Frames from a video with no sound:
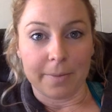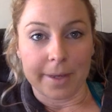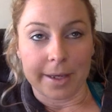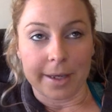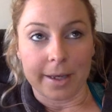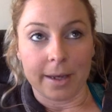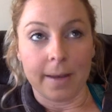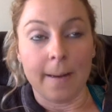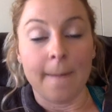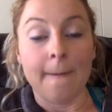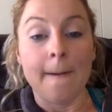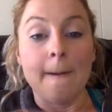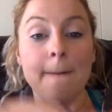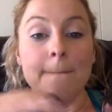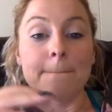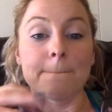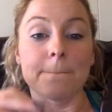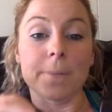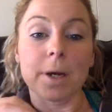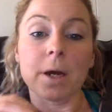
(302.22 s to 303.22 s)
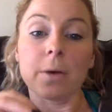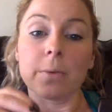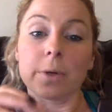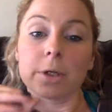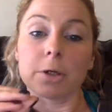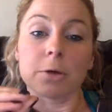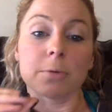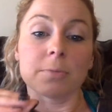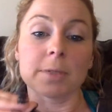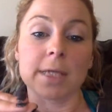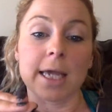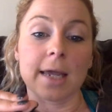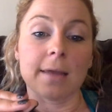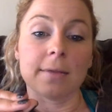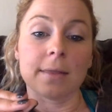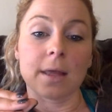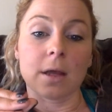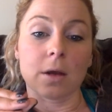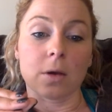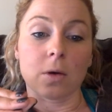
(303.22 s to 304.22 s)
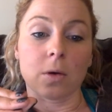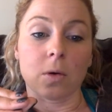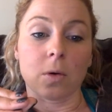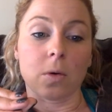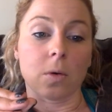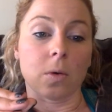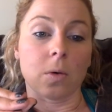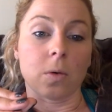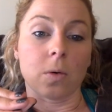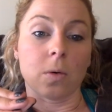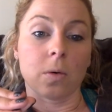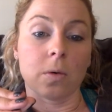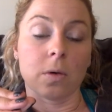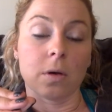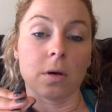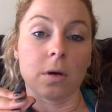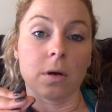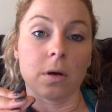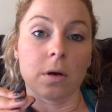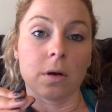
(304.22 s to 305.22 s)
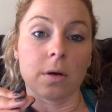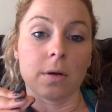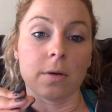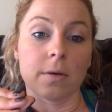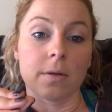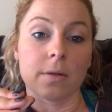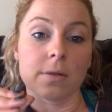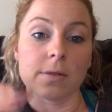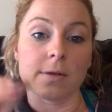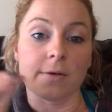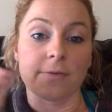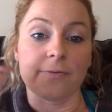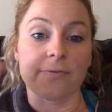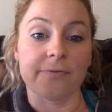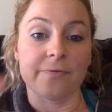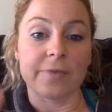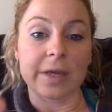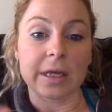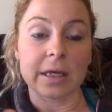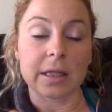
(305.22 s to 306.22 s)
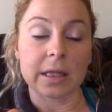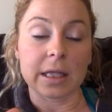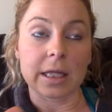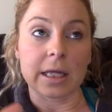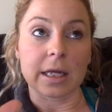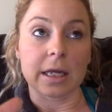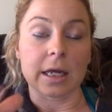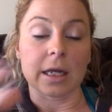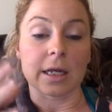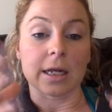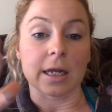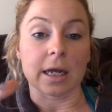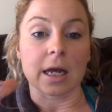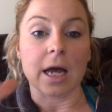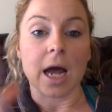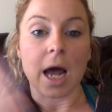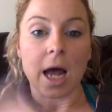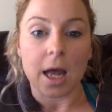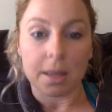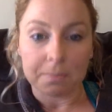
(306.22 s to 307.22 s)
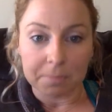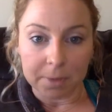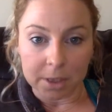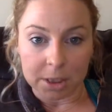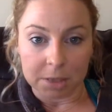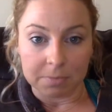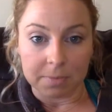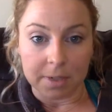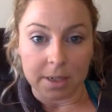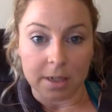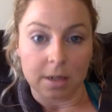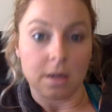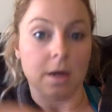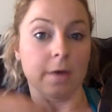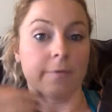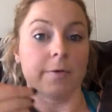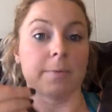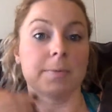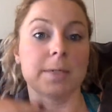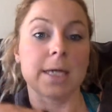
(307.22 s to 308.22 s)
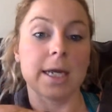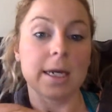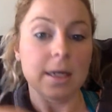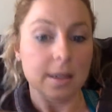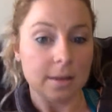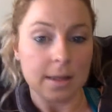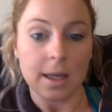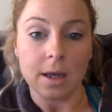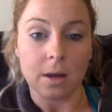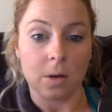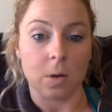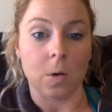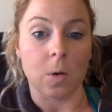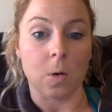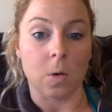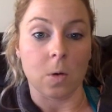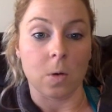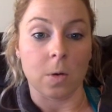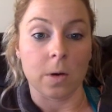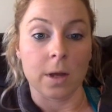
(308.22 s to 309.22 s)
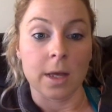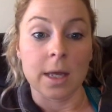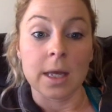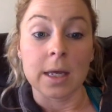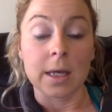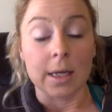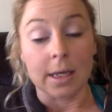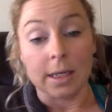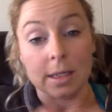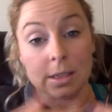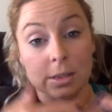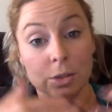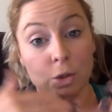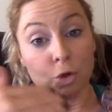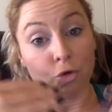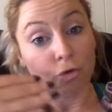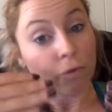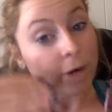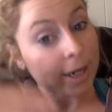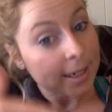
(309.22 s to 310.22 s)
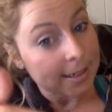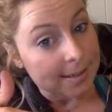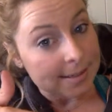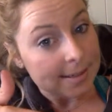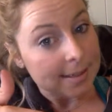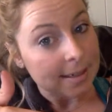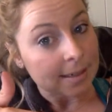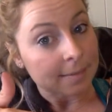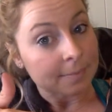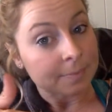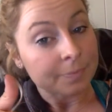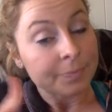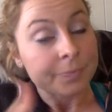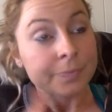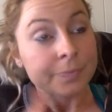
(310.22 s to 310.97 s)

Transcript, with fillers: big. But when you obtain that goal, the feeling and accomplishment of obtaining that goal is crazy.